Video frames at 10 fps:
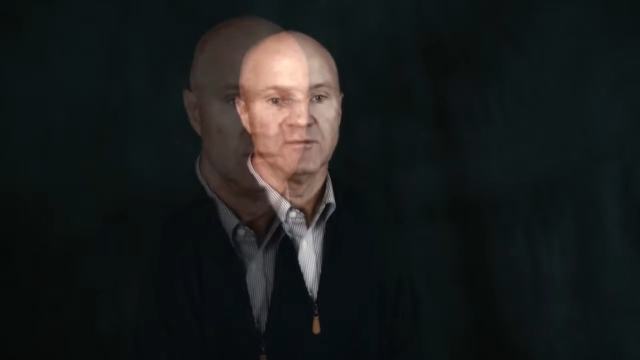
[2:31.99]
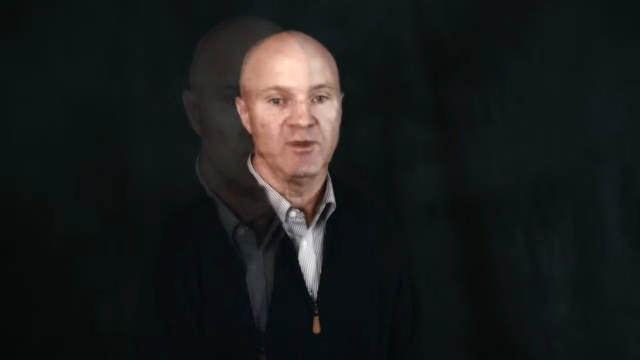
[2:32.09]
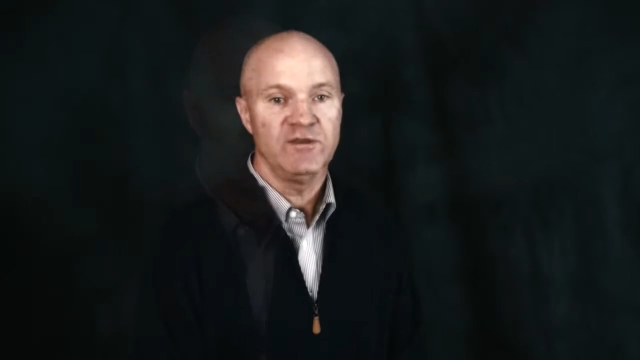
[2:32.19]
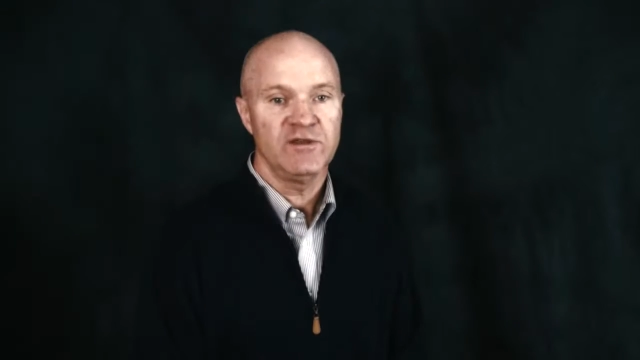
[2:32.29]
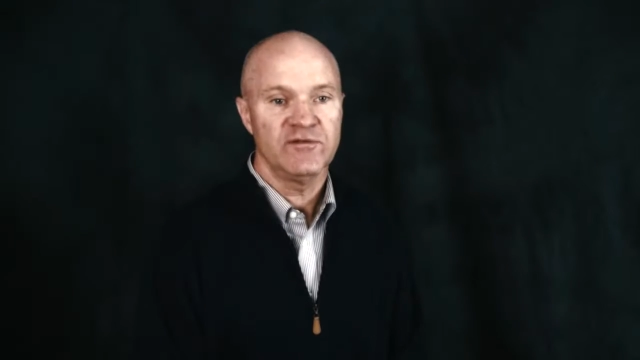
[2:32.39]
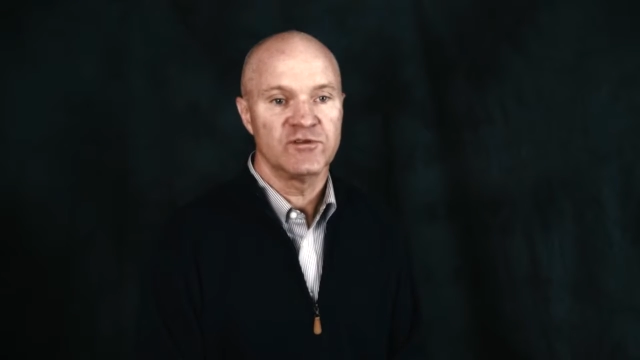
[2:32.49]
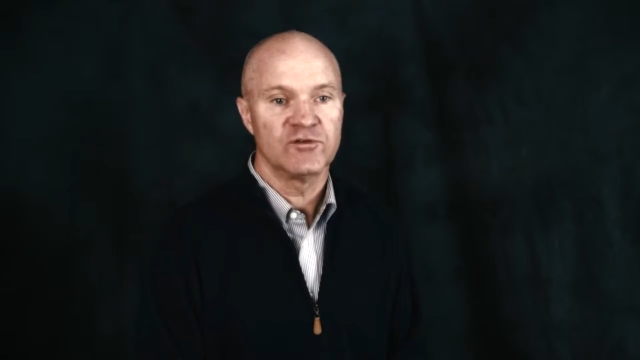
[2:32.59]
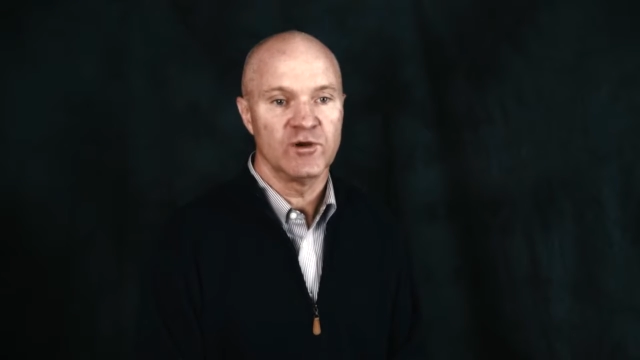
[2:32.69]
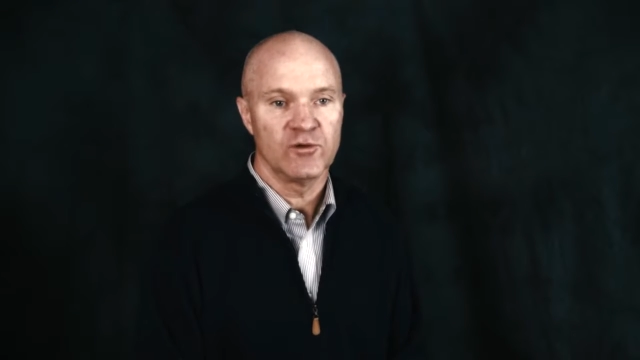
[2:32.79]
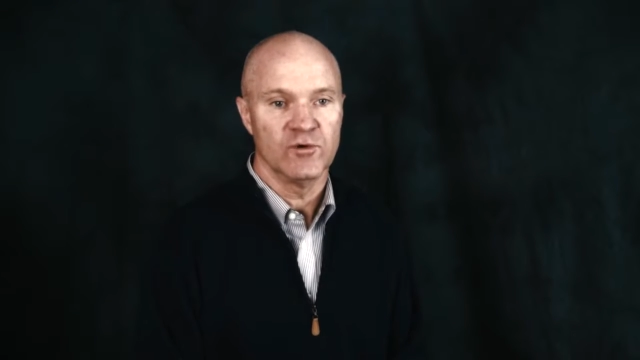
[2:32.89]
PACE After
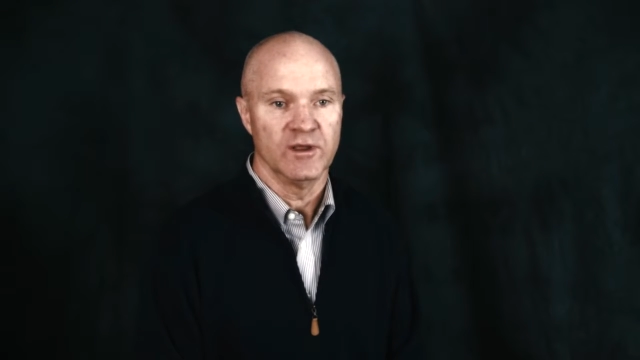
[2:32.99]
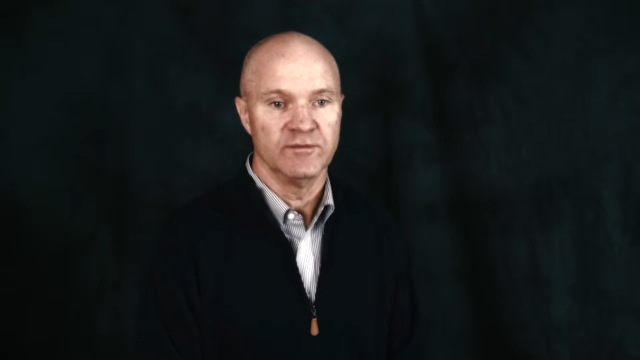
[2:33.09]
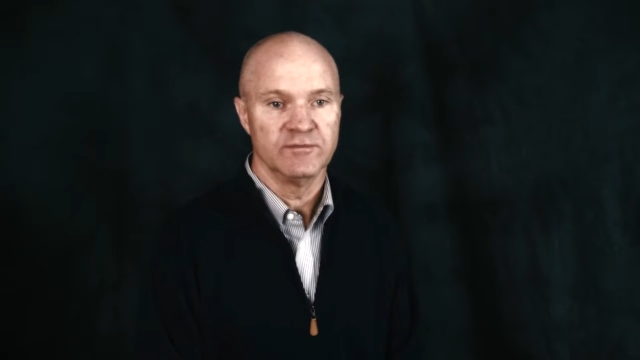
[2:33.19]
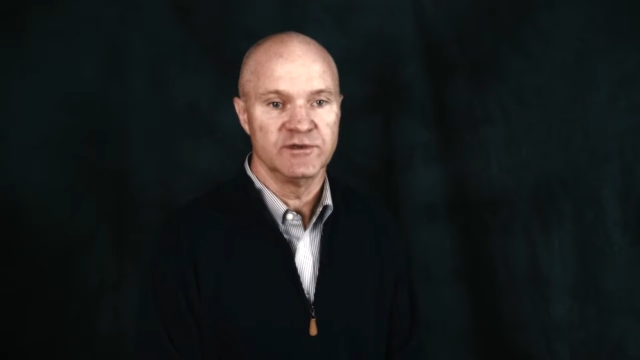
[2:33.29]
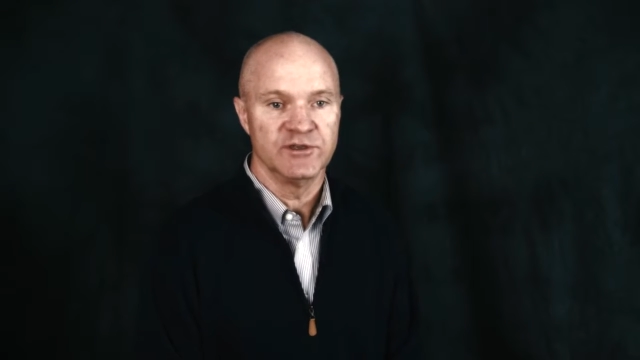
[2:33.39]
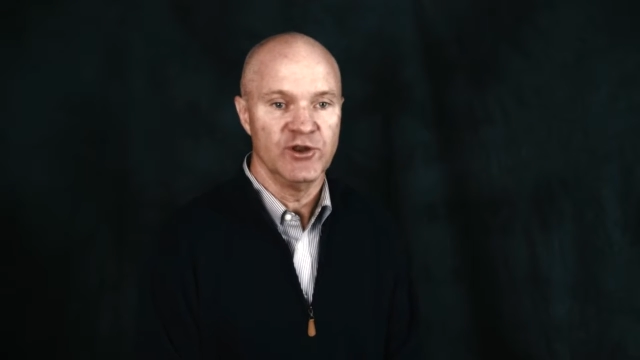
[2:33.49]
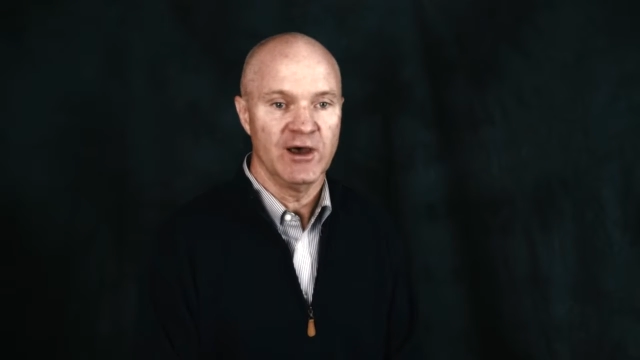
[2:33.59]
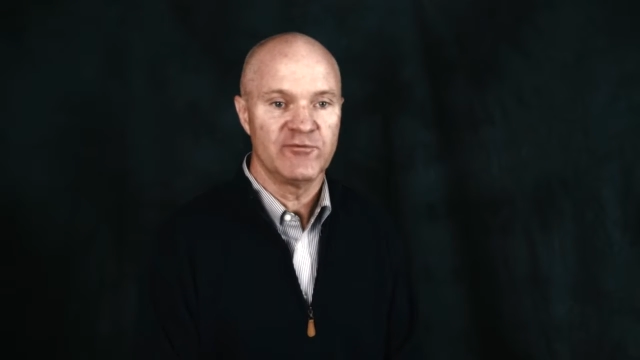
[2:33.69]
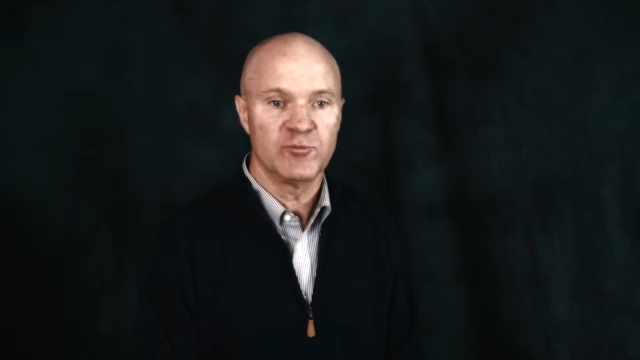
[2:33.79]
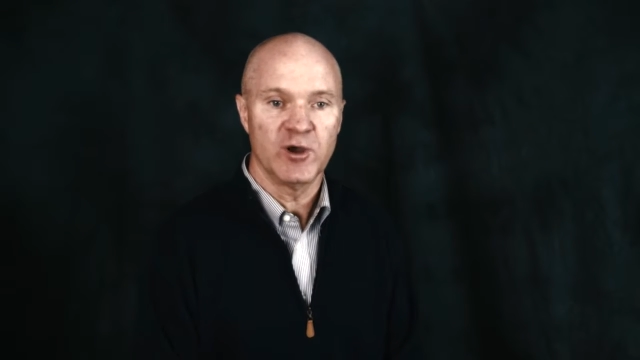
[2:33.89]
21 is a
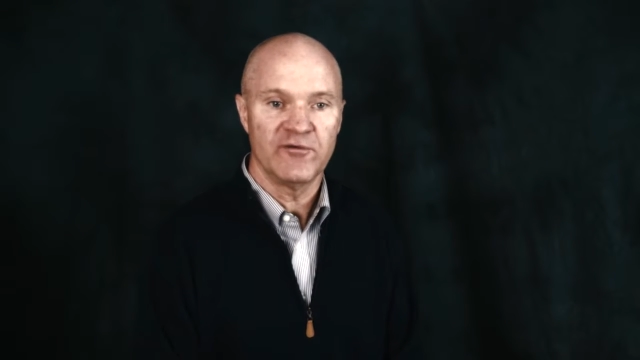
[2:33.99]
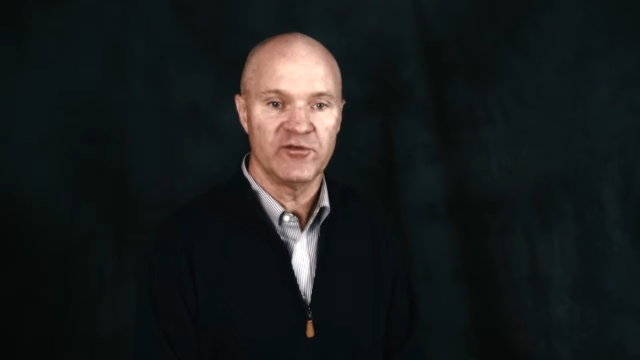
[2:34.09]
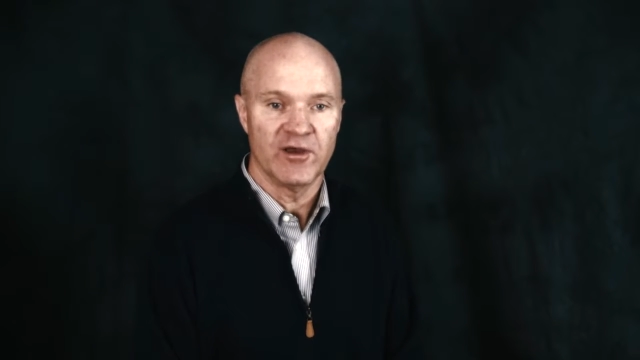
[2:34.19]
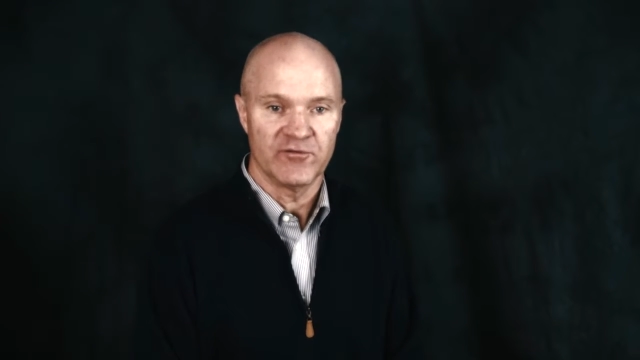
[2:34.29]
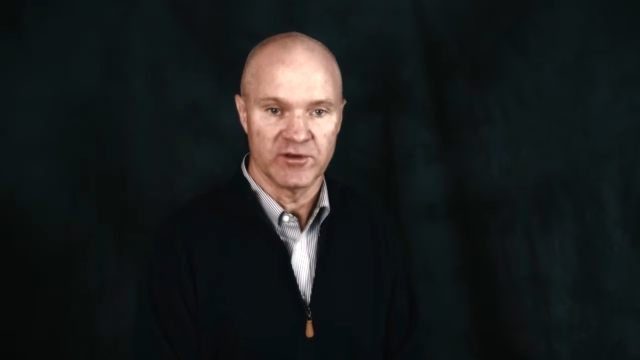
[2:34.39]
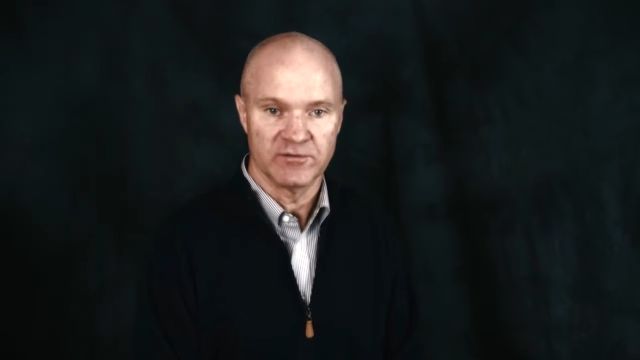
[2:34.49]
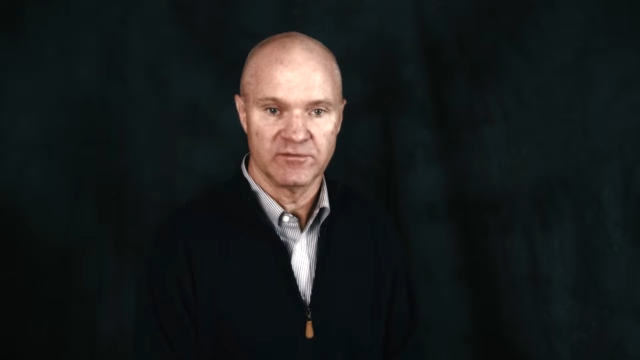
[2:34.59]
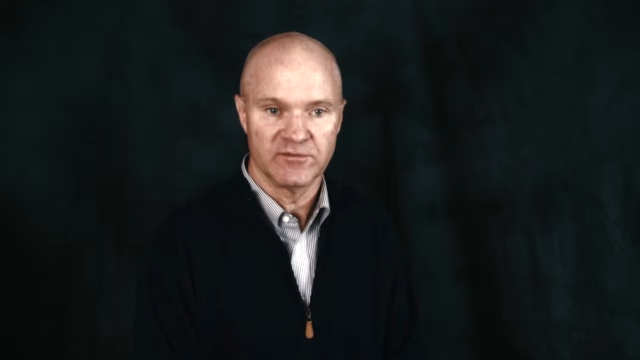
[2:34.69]
non-for-profit effort